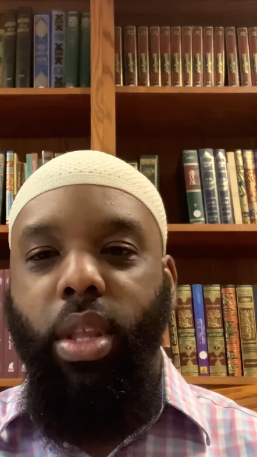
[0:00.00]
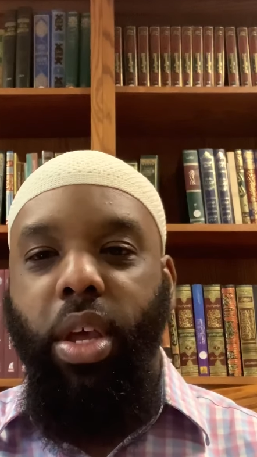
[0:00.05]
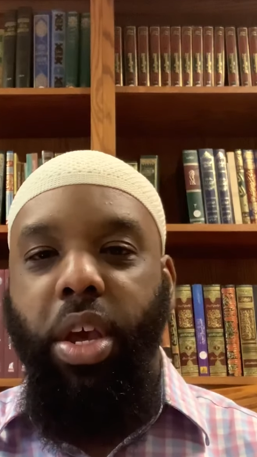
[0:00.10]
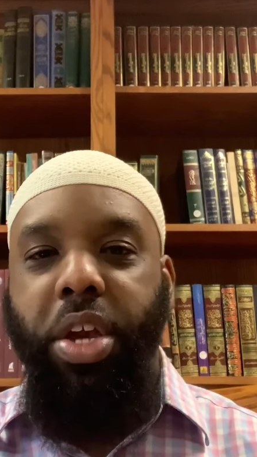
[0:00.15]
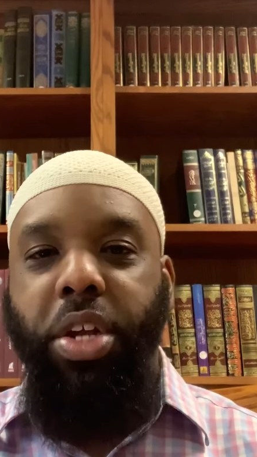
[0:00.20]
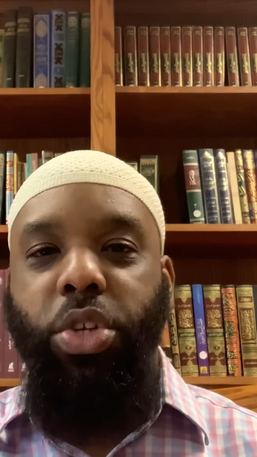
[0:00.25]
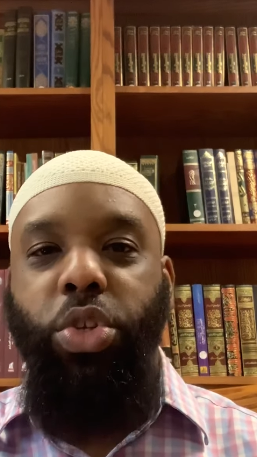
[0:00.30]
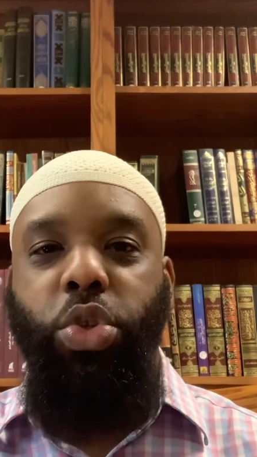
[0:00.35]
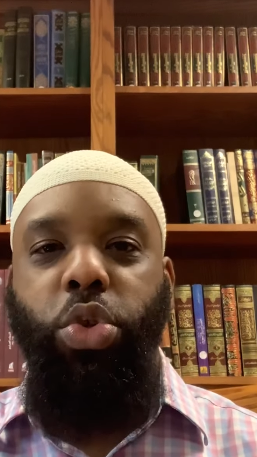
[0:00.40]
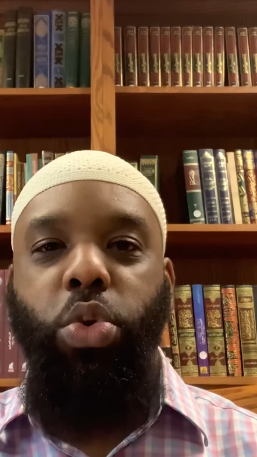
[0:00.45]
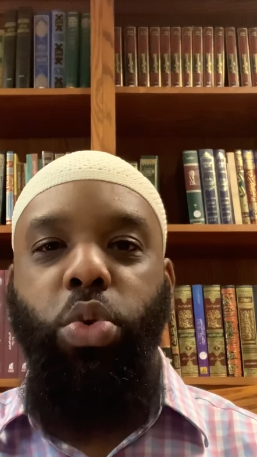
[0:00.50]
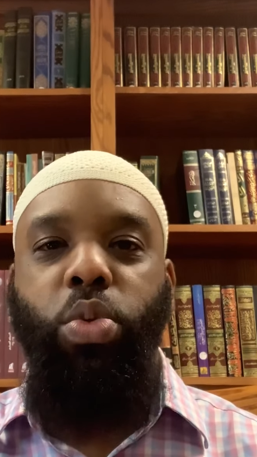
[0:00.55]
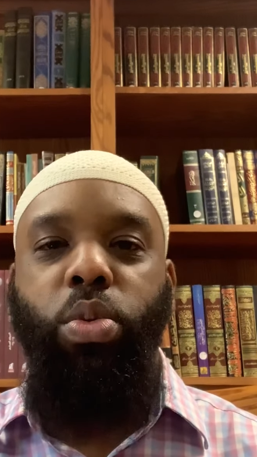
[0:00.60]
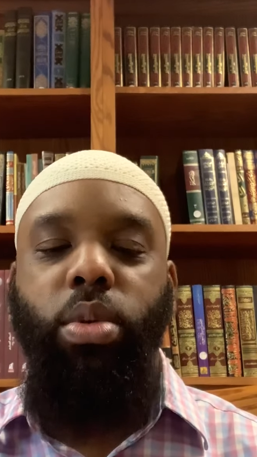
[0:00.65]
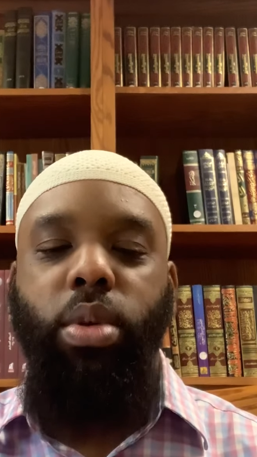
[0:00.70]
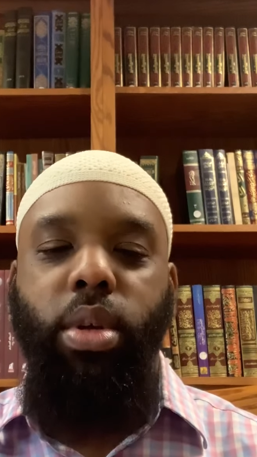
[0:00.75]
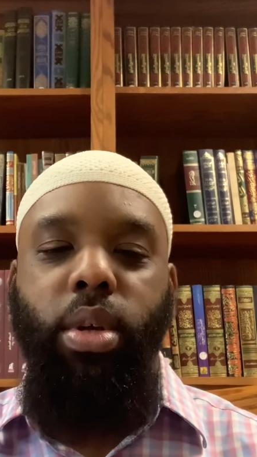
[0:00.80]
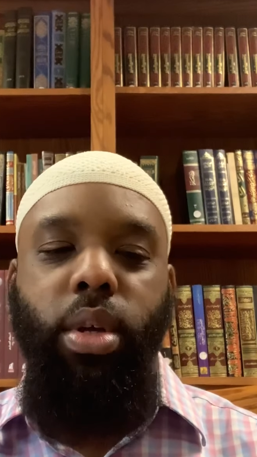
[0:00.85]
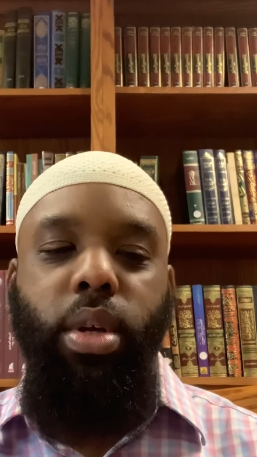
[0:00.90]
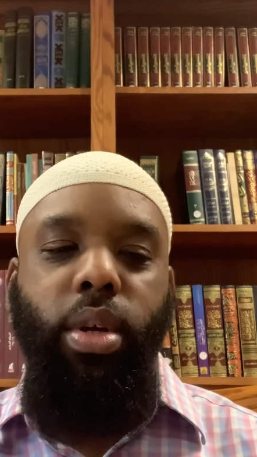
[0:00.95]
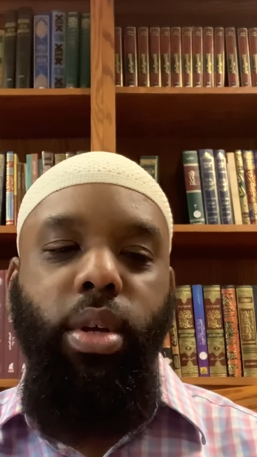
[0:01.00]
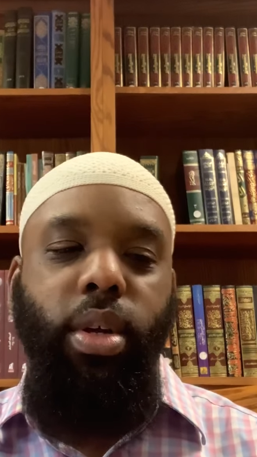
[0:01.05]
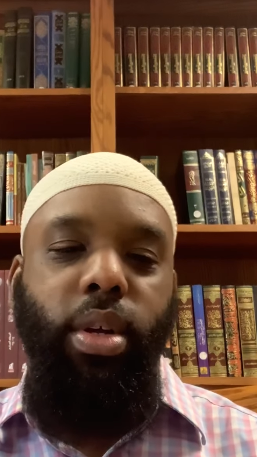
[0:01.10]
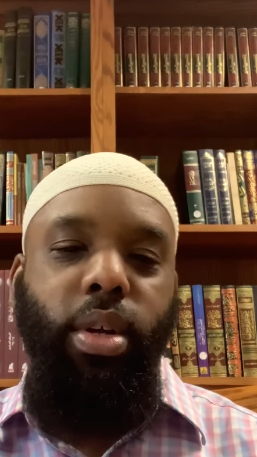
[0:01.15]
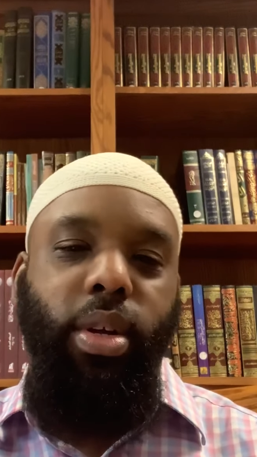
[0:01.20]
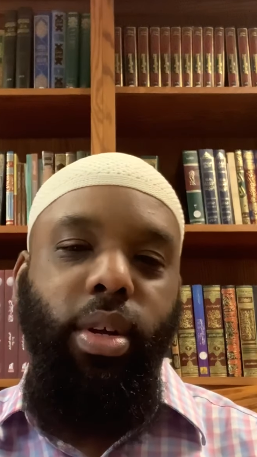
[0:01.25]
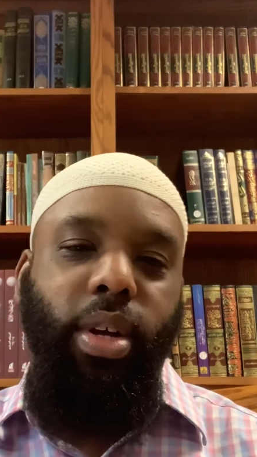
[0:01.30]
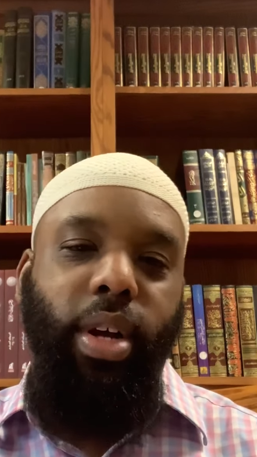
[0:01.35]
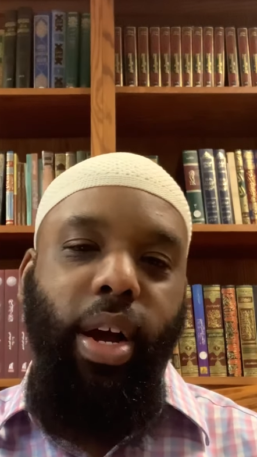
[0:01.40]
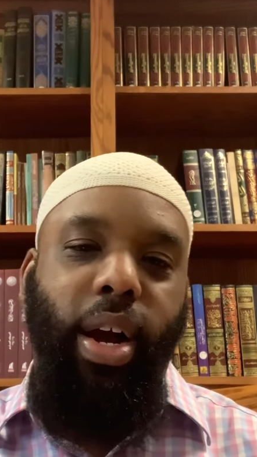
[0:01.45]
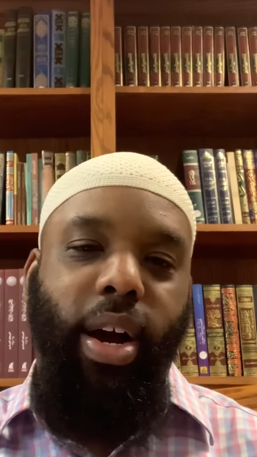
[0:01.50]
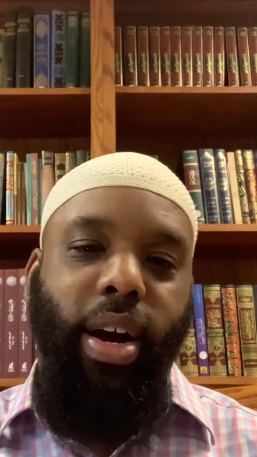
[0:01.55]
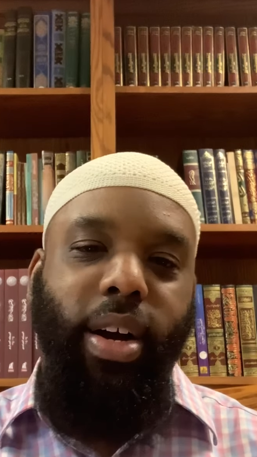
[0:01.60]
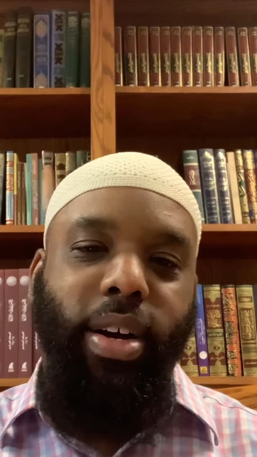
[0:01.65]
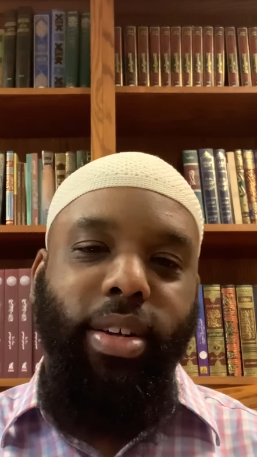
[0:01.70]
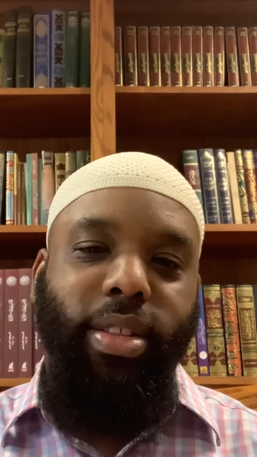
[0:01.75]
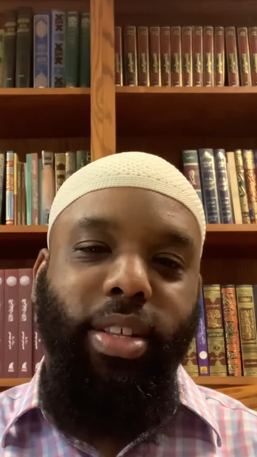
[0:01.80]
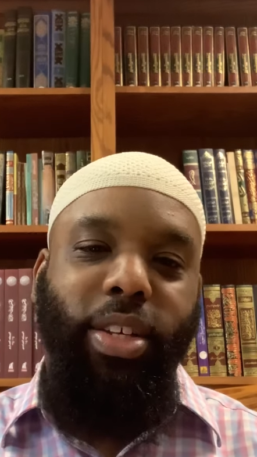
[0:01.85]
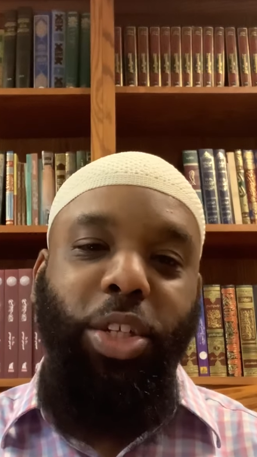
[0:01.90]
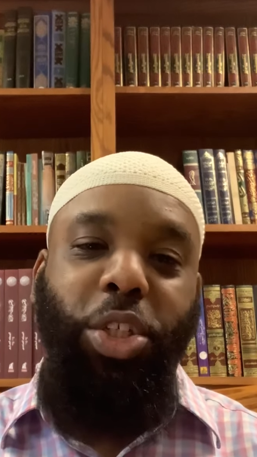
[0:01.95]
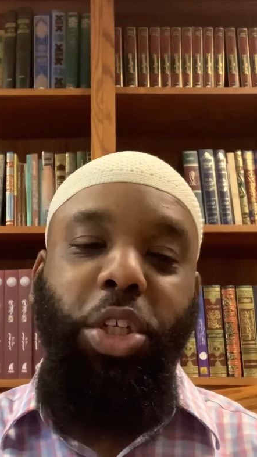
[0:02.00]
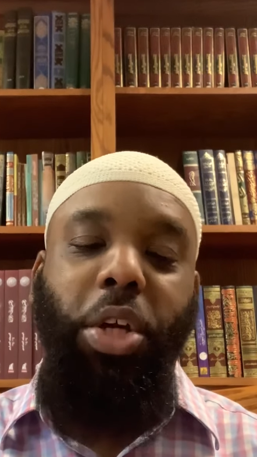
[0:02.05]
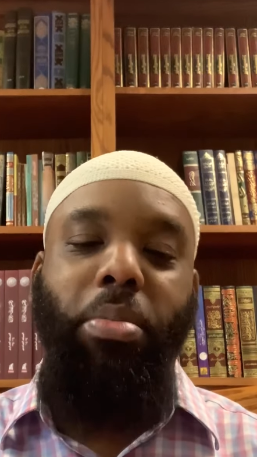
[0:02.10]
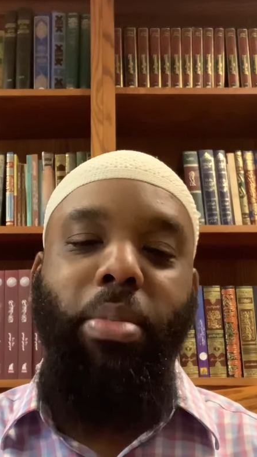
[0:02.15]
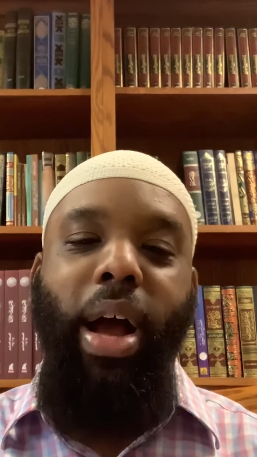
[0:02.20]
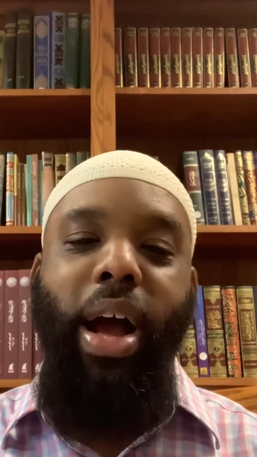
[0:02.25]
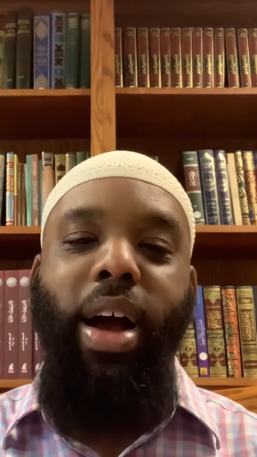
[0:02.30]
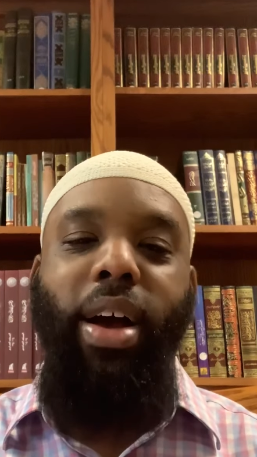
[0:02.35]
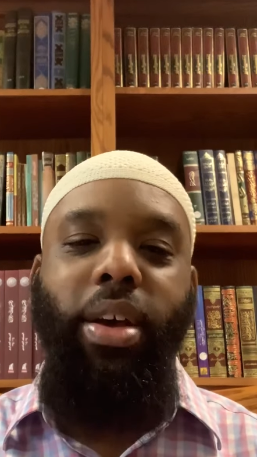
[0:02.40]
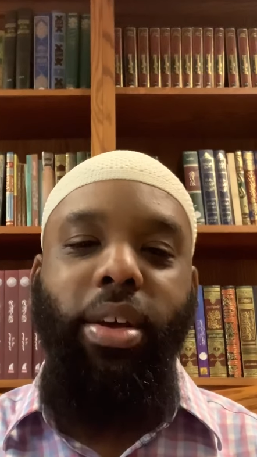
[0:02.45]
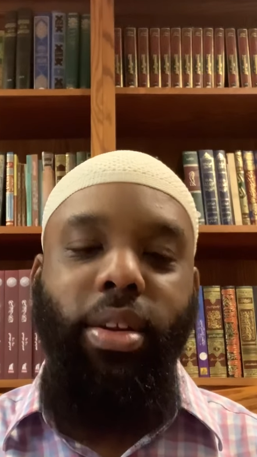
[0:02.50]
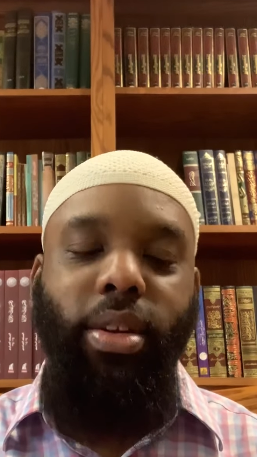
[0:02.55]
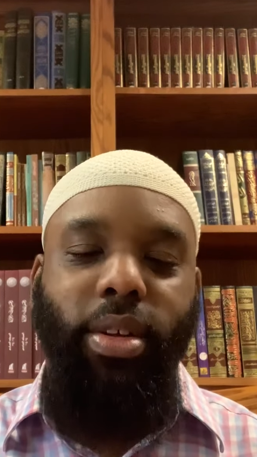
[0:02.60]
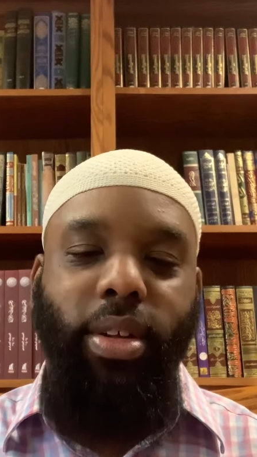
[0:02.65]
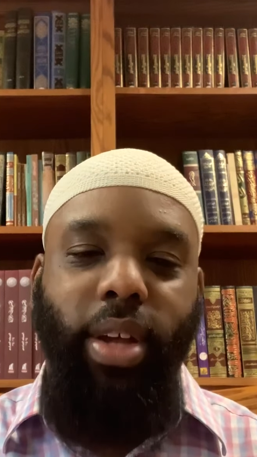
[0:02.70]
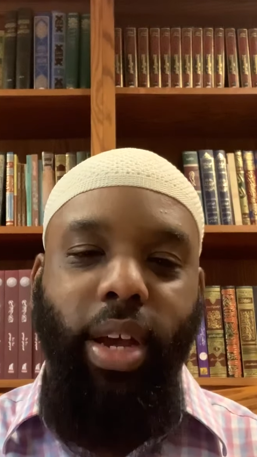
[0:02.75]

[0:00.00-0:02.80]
into uh, the Shama'il.